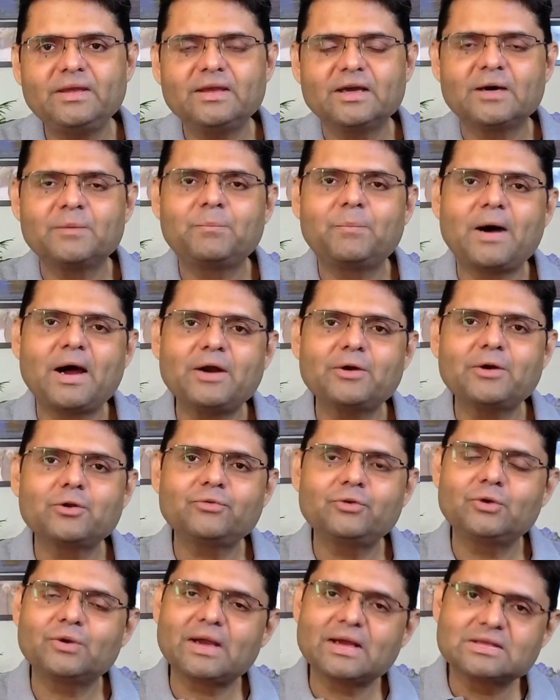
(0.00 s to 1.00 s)
a part
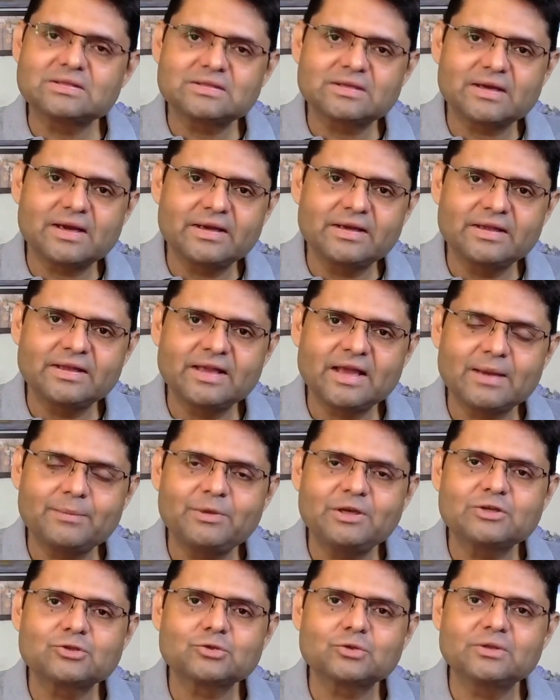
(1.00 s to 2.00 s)
of your answer writing
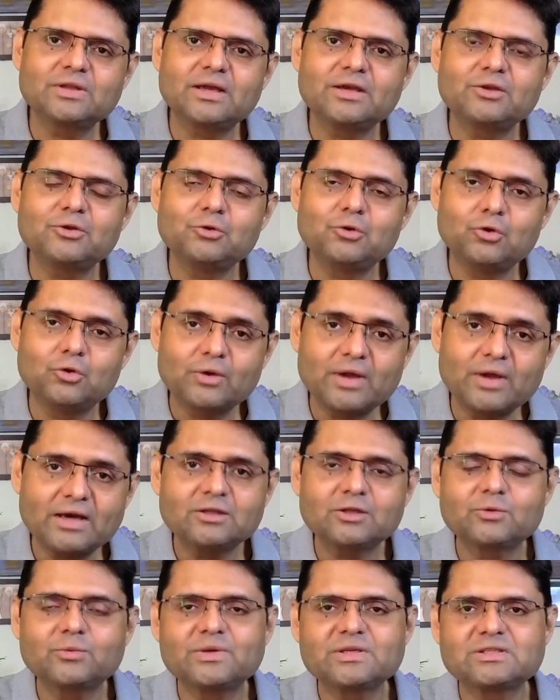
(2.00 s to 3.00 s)
habit, so that you look at
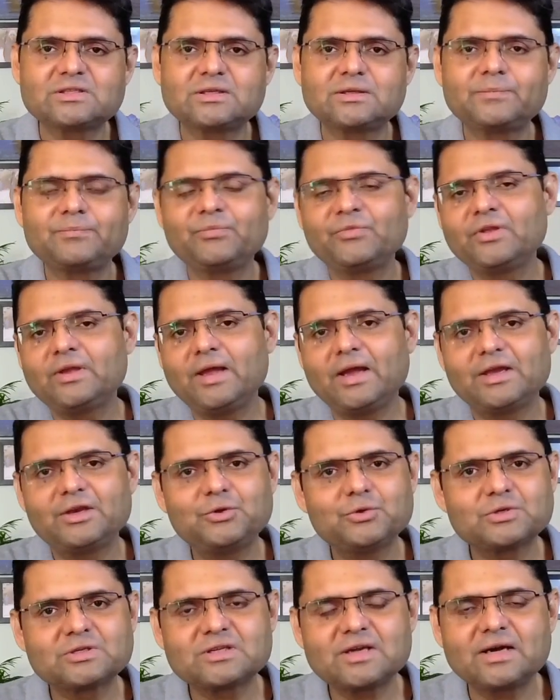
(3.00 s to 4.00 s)
the question and
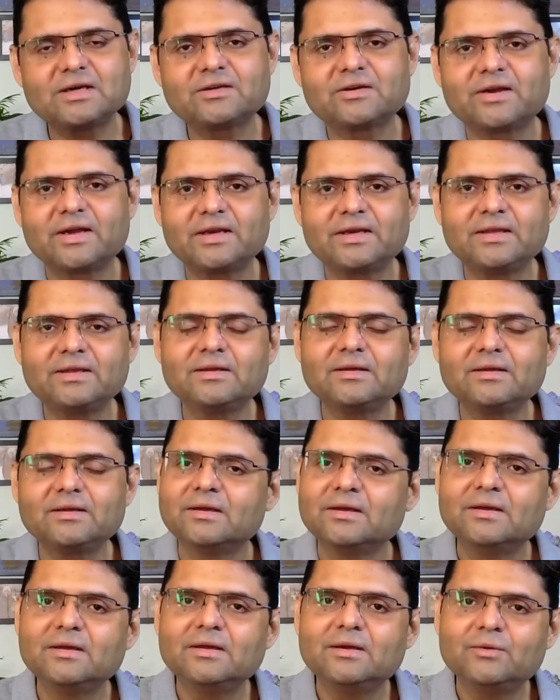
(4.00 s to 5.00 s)
you start writing
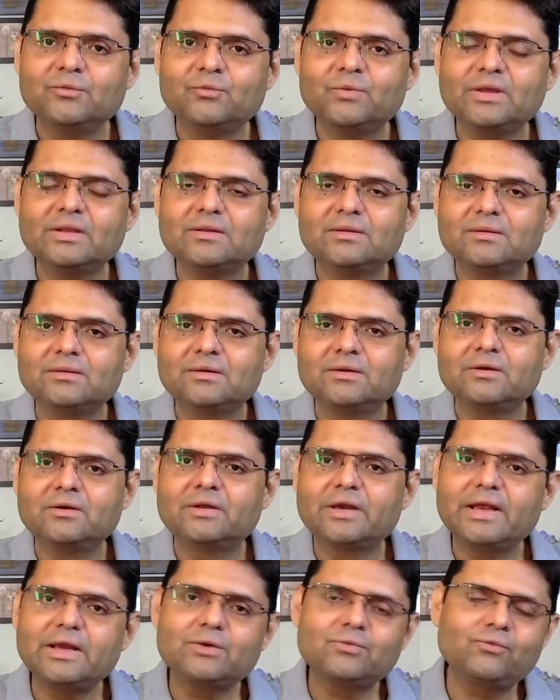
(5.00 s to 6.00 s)
with
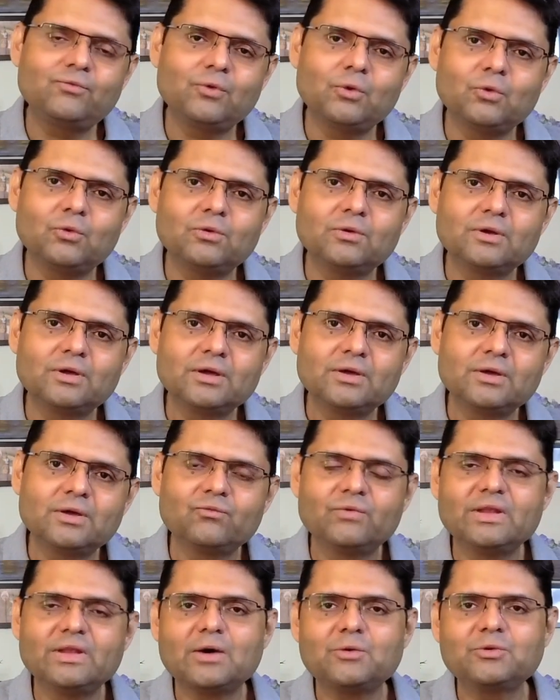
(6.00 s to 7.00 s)
great flow
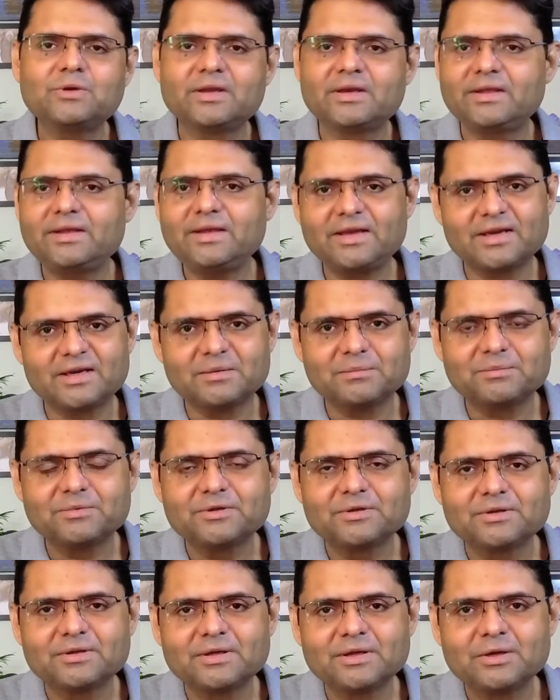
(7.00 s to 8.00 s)
without any hiccup.
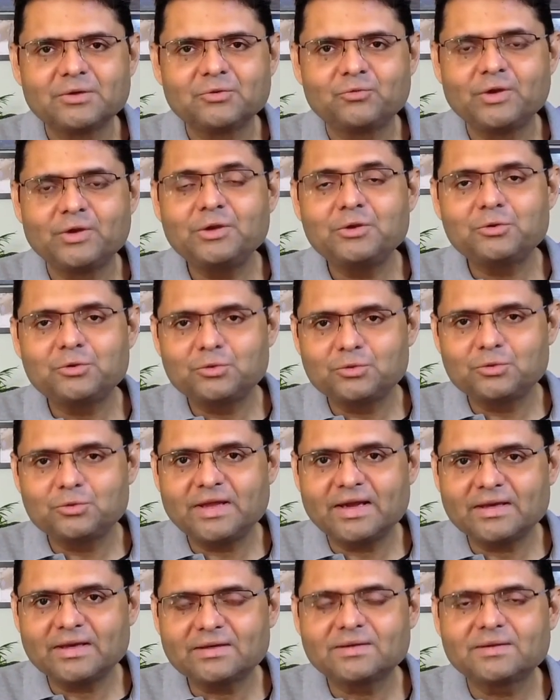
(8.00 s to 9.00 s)
When you do
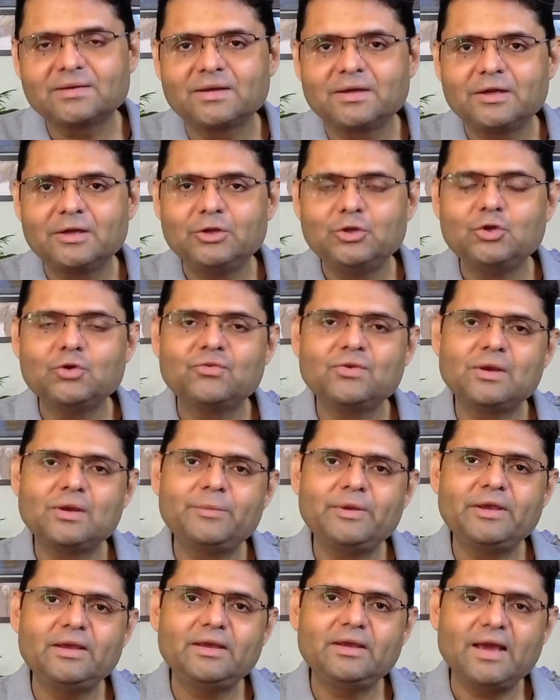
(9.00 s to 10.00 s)
that, you will
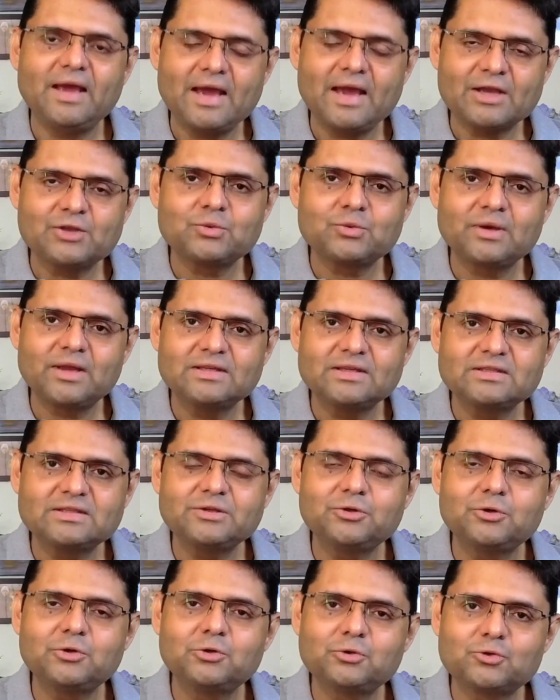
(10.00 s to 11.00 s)
be actualizing
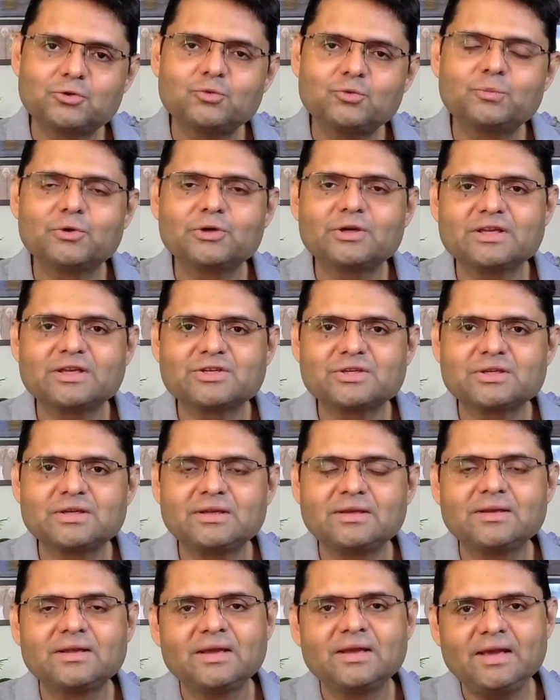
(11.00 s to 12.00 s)
your true
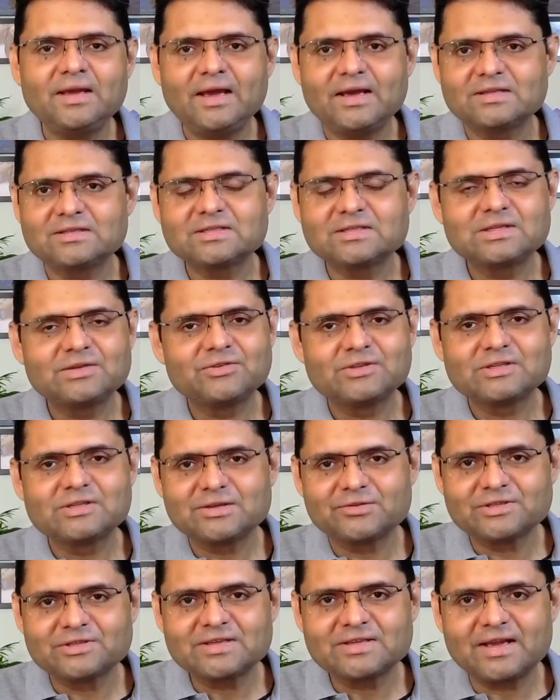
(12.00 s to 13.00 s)
potential as a civil
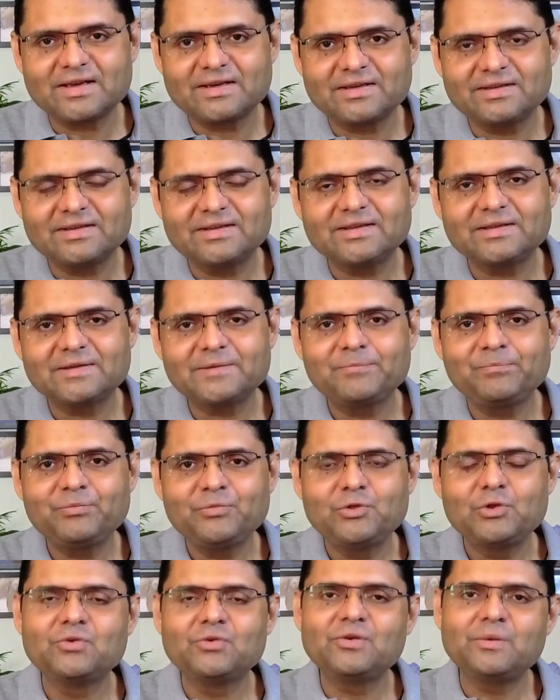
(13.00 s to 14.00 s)
service candidate.
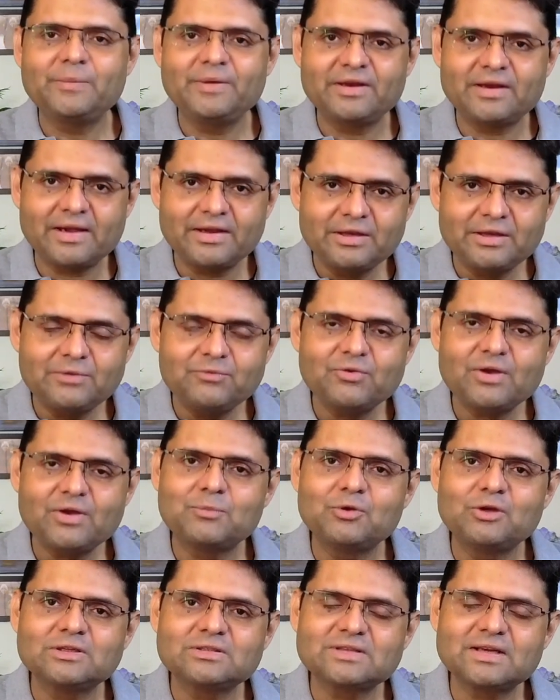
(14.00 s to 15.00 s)
You will be writing
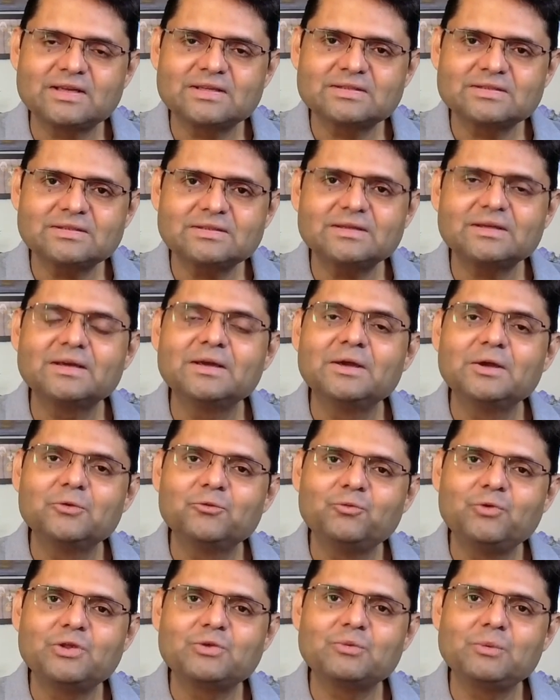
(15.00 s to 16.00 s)
fabulous answer,
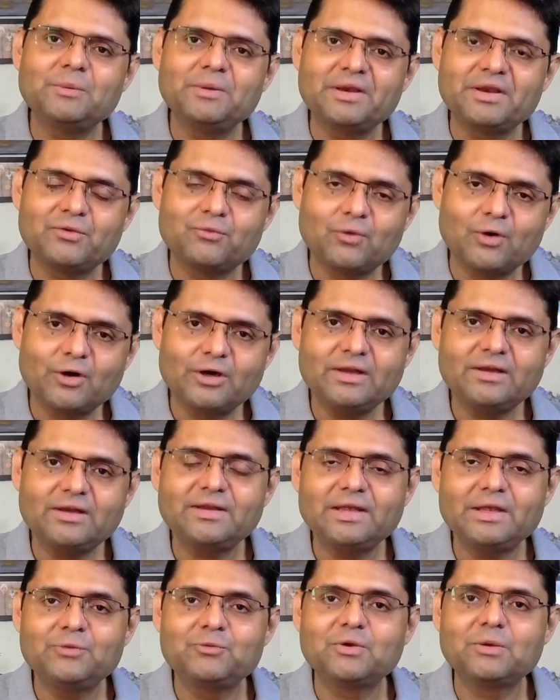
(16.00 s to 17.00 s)
which will be rewarded
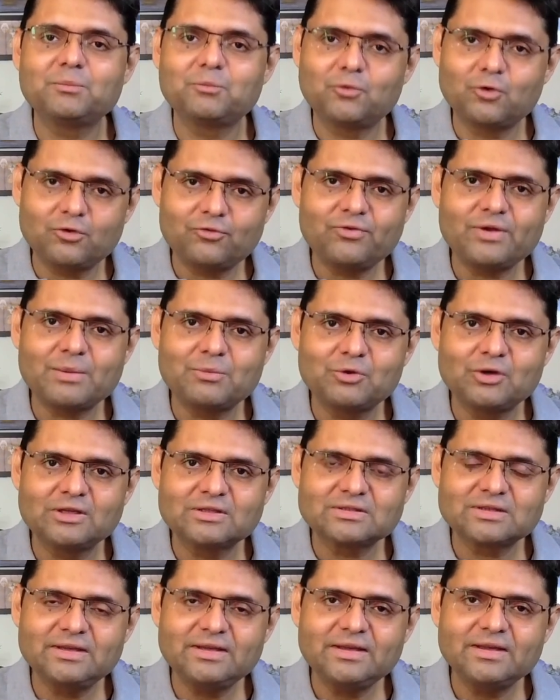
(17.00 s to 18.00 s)
even more
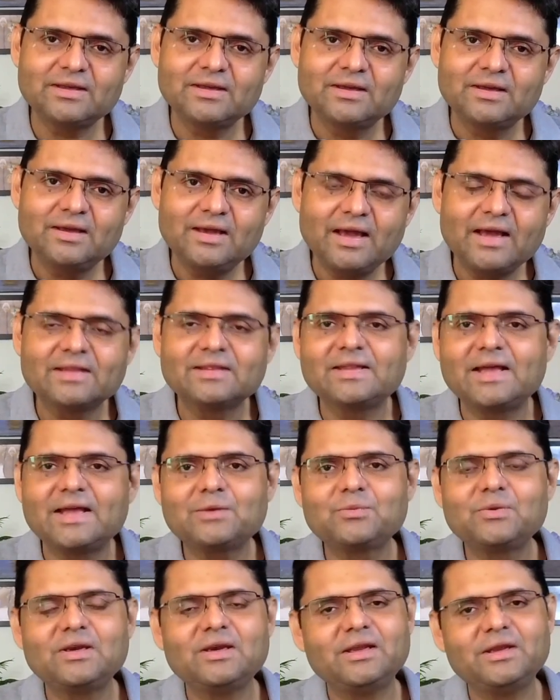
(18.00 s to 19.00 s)
fabulously, and that
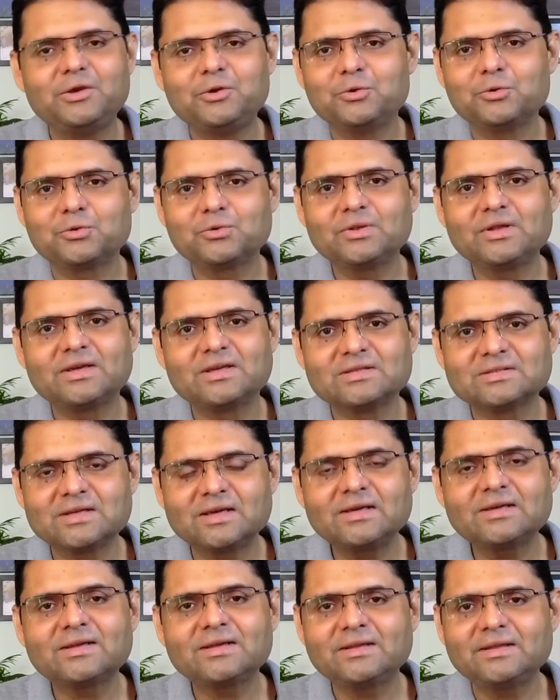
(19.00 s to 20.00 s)
will lead you to the
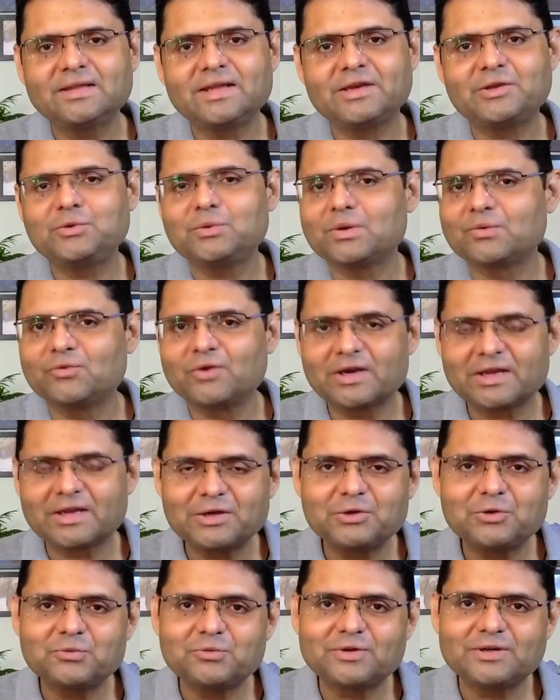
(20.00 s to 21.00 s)
result that you are
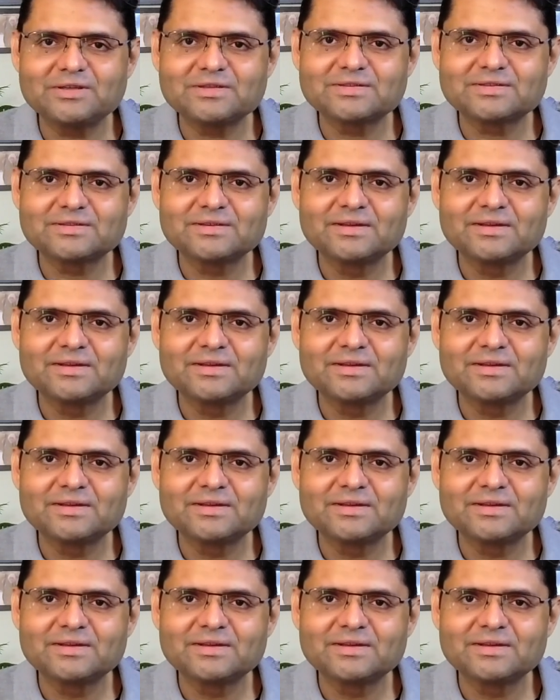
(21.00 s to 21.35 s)
working towards.